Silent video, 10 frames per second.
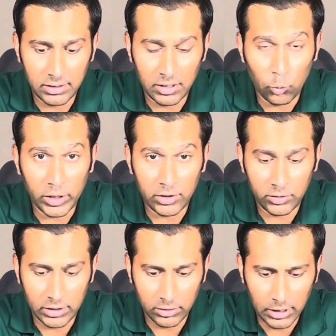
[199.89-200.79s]
a water
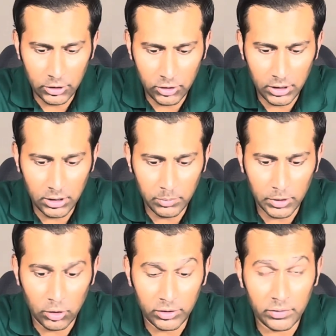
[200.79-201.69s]
stressed country
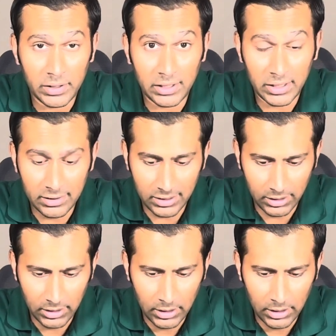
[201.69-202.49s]
because of decreasing